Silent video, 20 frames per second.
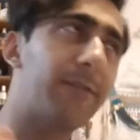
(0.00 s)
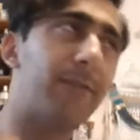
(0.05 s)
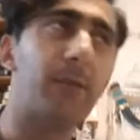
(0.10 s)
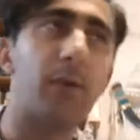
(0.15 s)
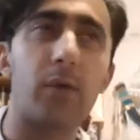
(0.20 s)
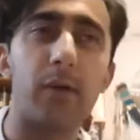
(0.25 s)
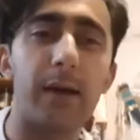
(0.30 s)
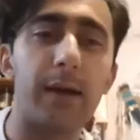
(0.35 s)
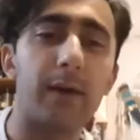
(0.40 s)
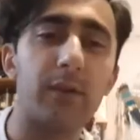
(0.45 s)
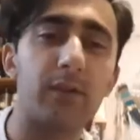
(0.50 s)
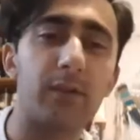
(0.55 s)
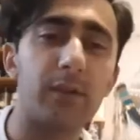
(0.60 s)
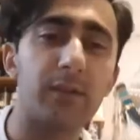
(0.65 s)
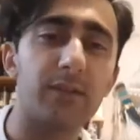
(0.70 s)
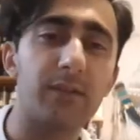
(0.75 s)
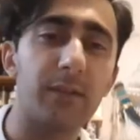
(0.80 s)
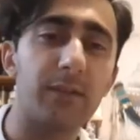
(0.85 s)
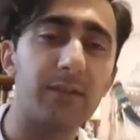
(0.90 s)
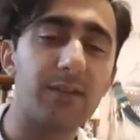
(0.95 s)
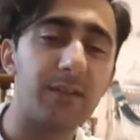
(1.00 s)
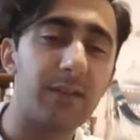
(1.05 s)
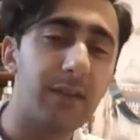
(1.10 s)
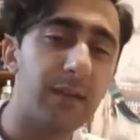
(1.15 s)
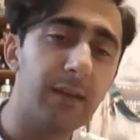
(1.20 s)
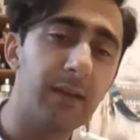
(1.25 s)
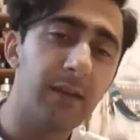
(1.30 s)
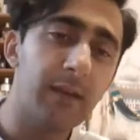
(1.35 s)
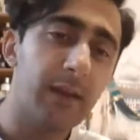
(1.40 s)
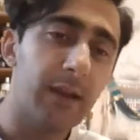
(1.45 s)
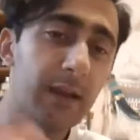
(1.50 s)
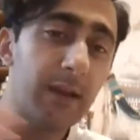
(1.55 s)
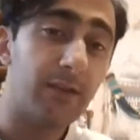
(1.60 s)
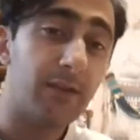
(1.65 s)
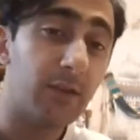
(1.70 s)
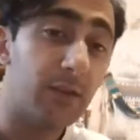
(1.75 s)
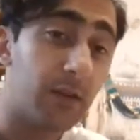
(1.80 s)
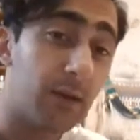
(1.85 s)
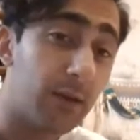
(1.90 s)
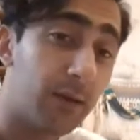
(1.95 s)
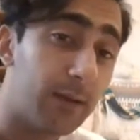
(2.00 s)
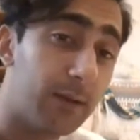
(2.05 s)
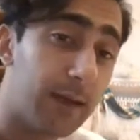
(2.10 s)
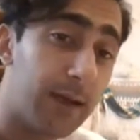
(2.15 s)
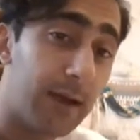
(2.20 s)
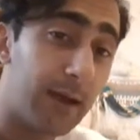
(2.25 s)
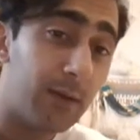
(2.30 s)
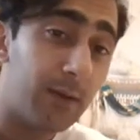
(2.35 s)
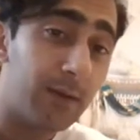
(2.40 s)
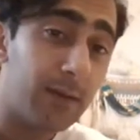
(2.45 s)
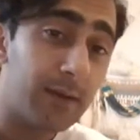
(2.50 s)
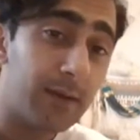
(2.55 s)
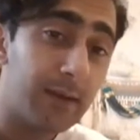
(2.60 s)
4 hours longevity, and if you're going out